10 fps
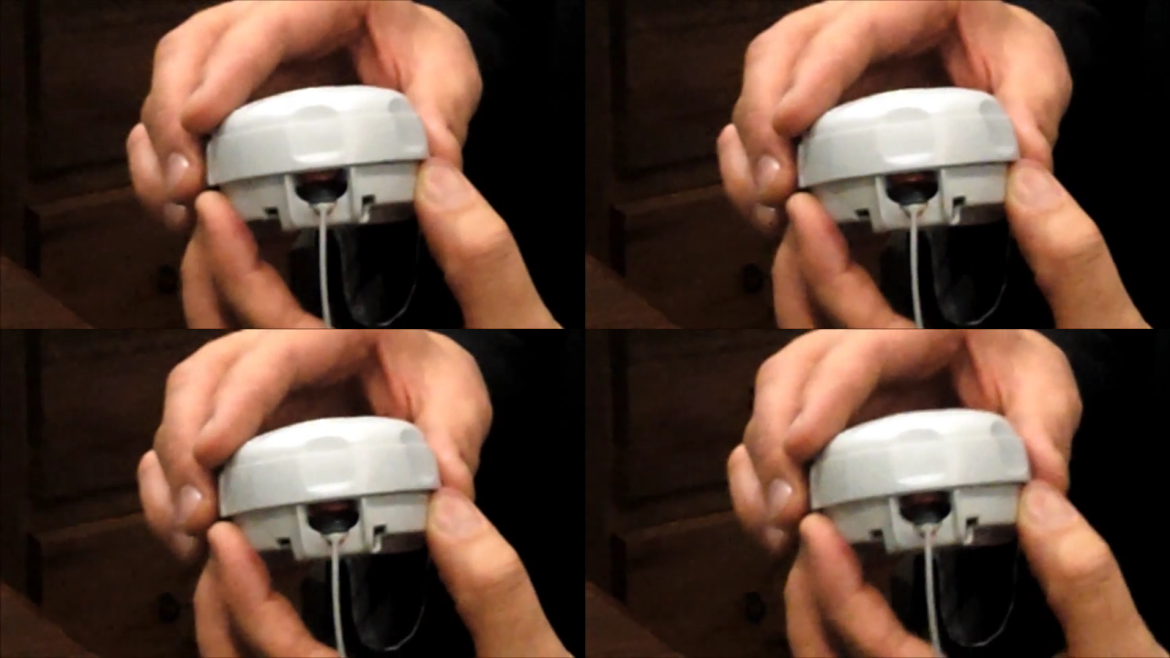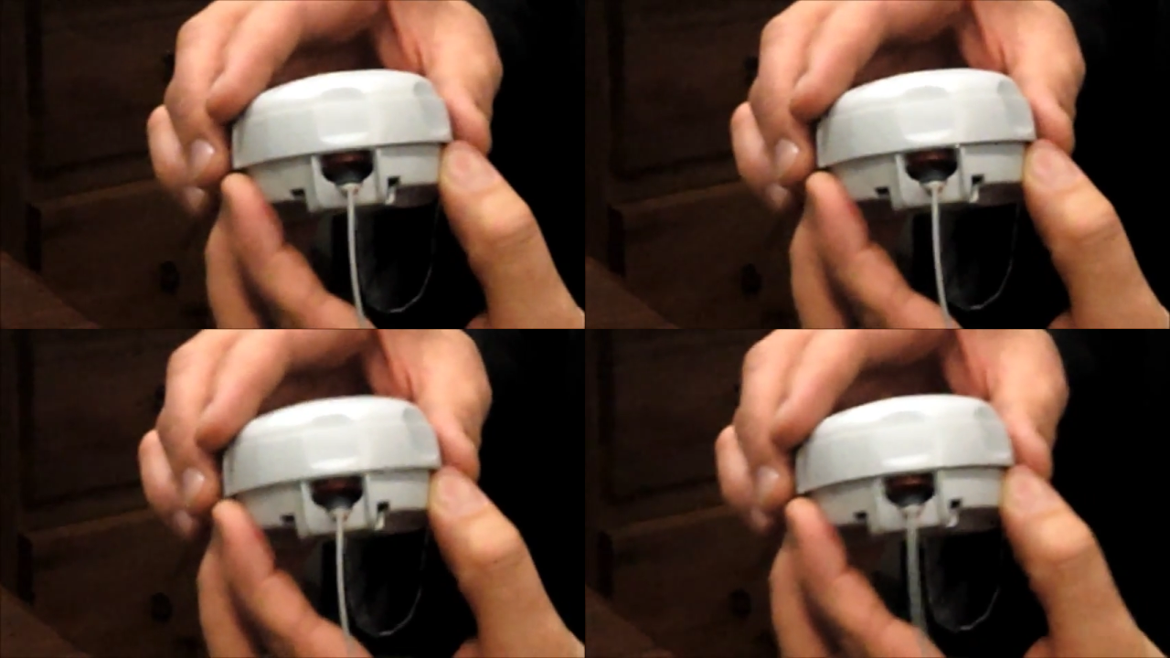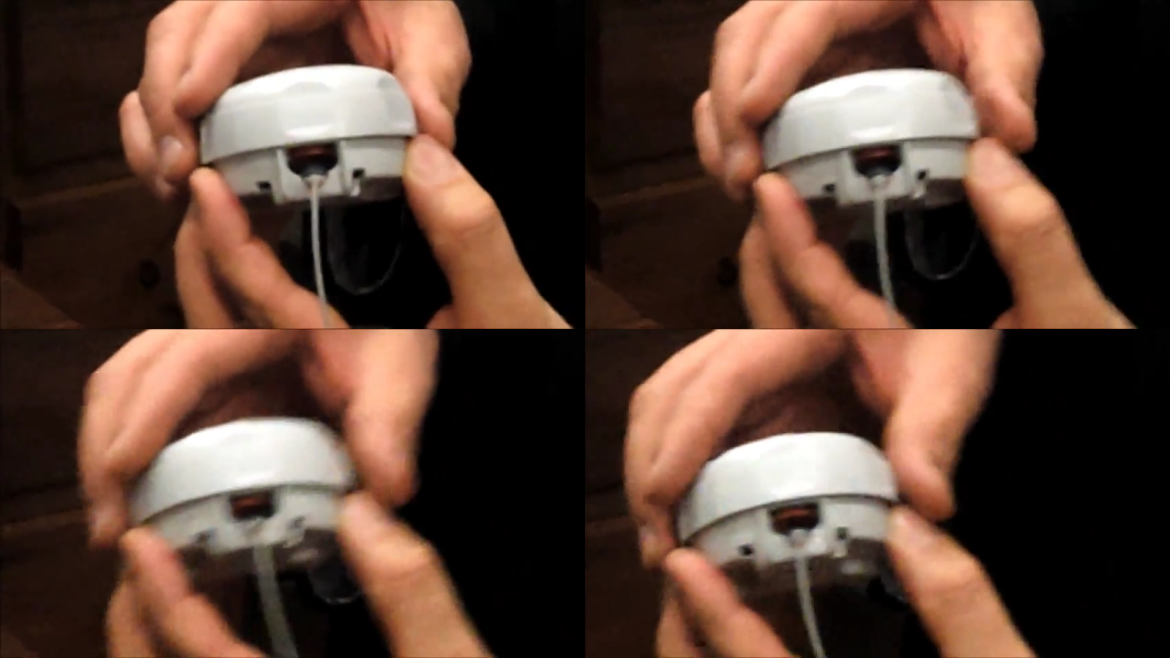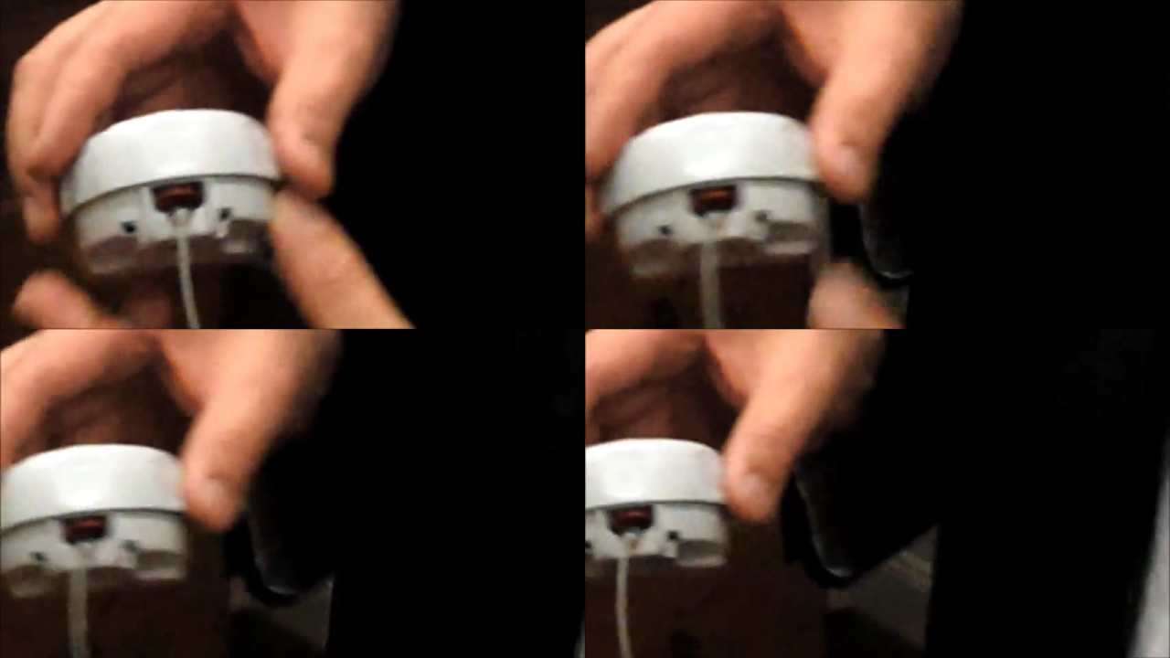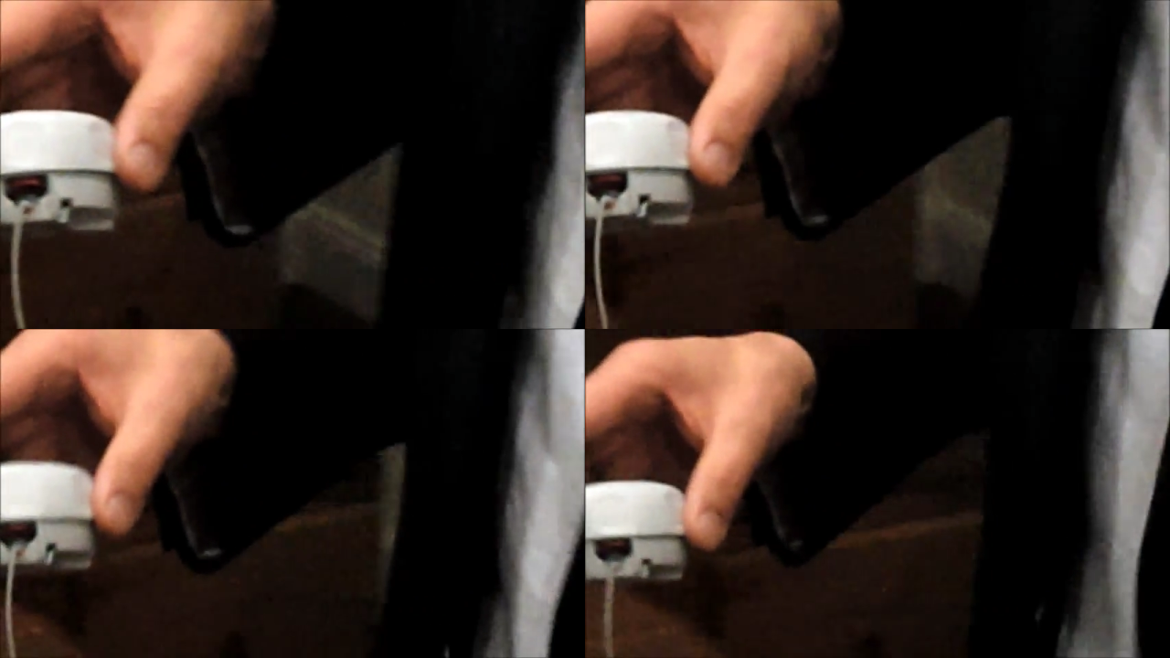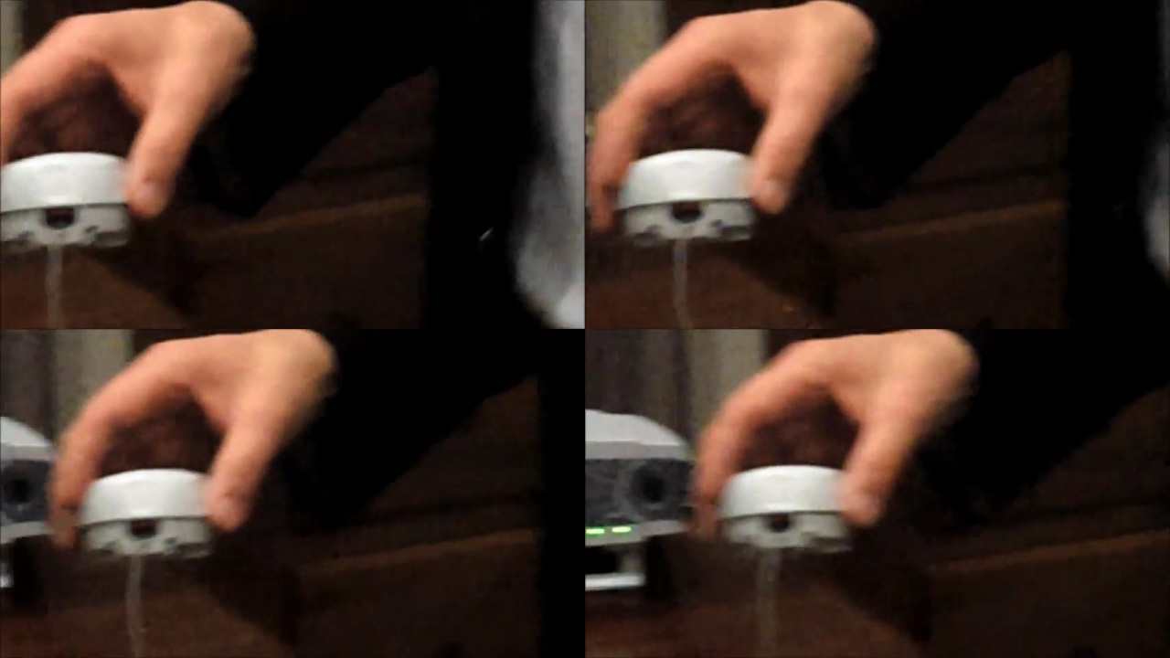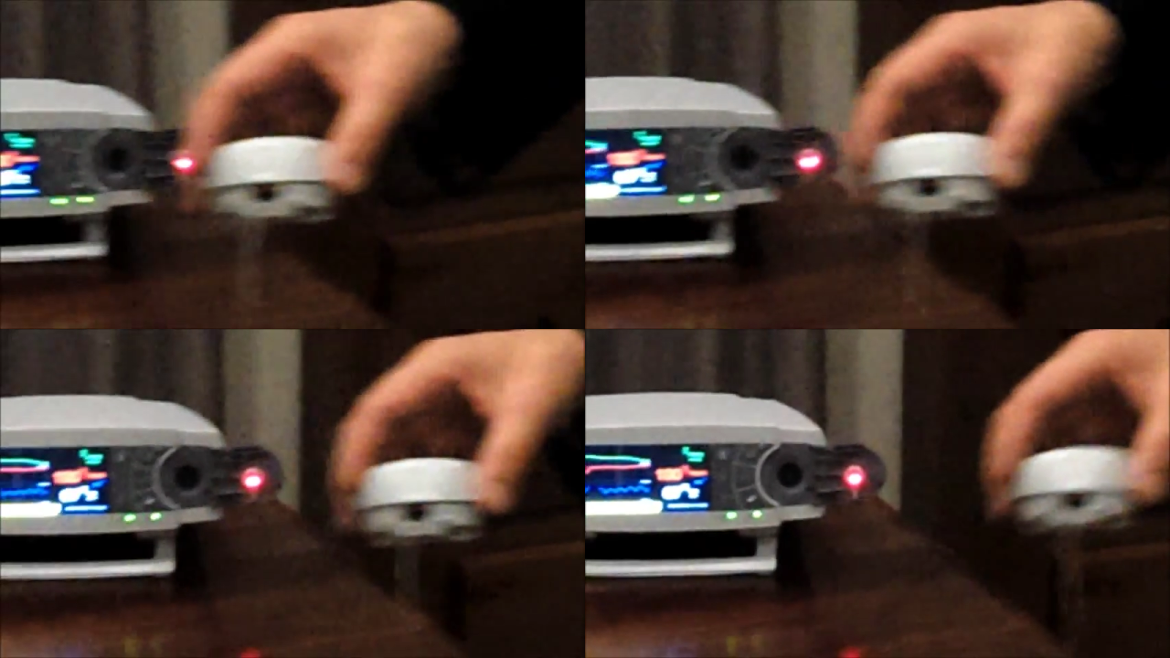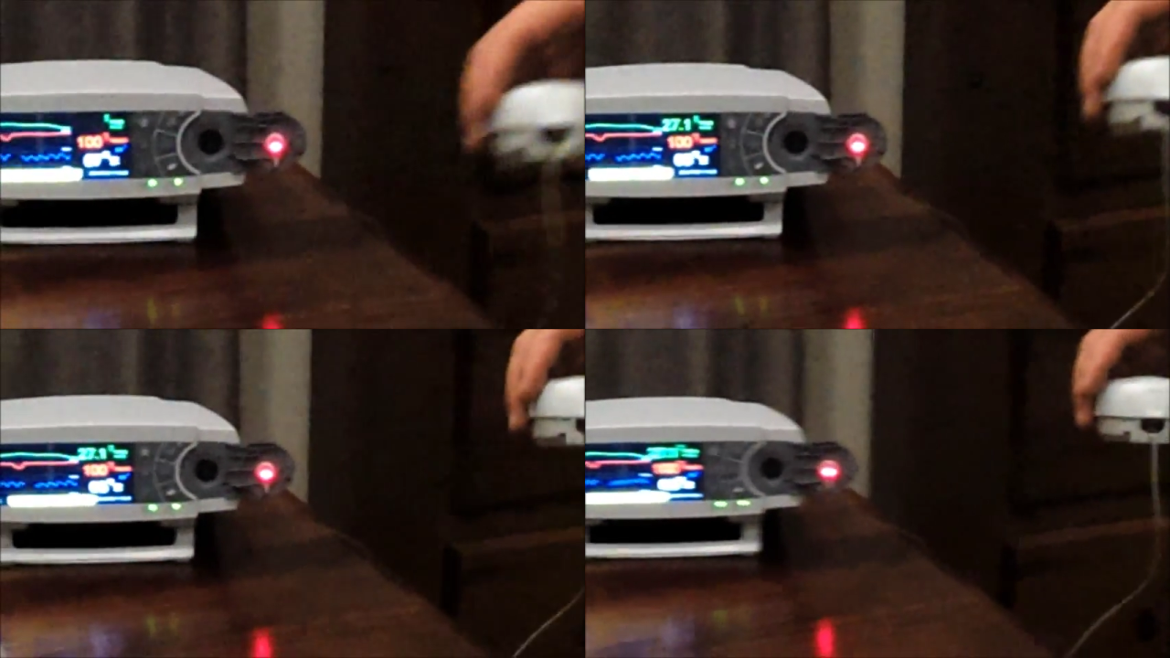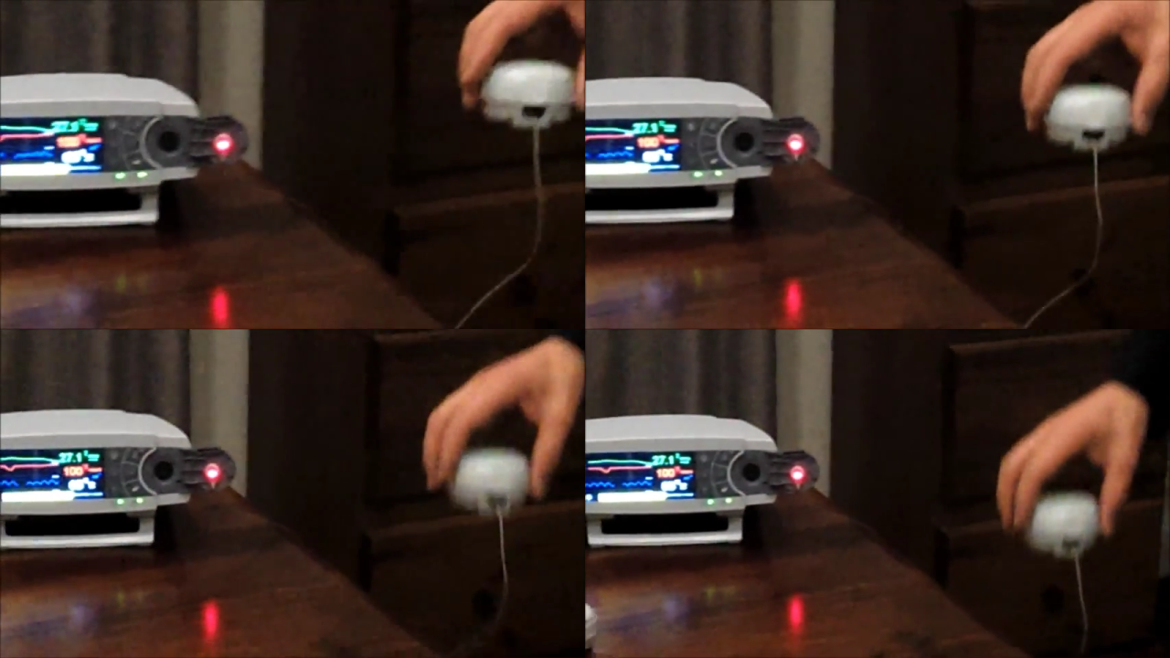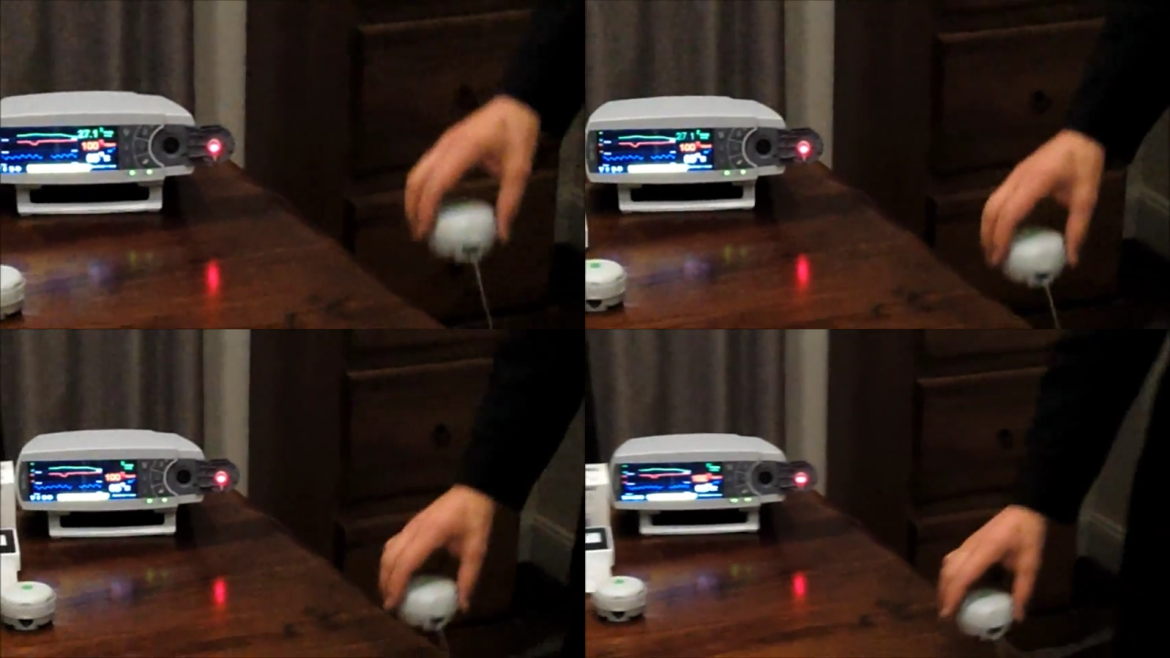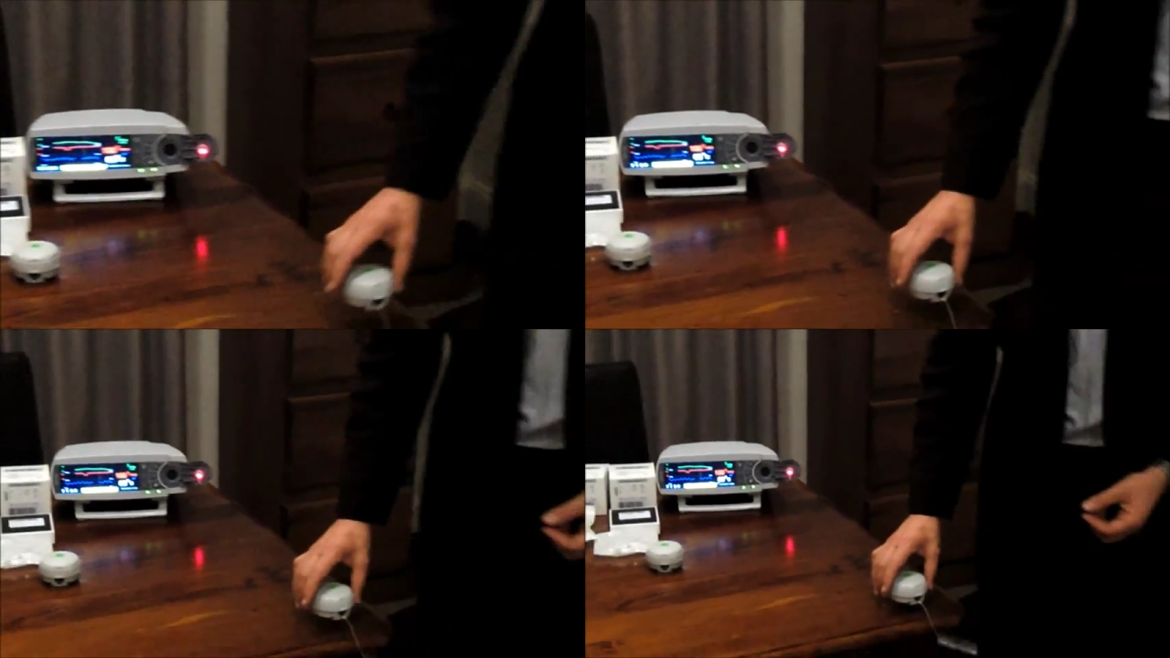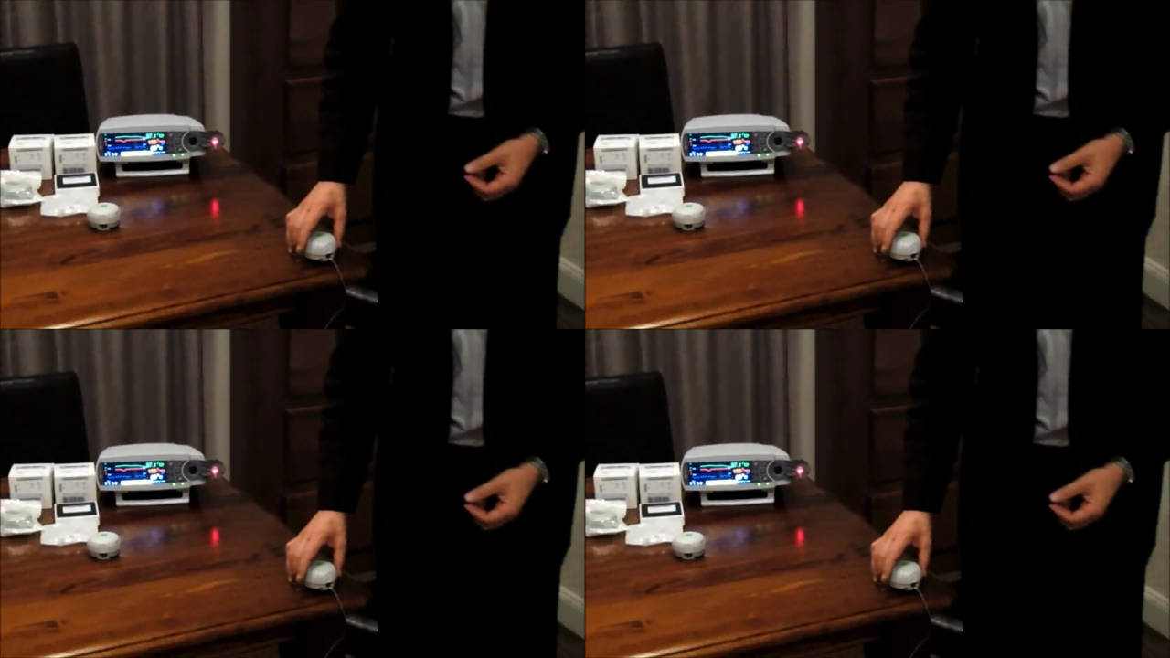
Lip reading: Nobody's mouth can be seen.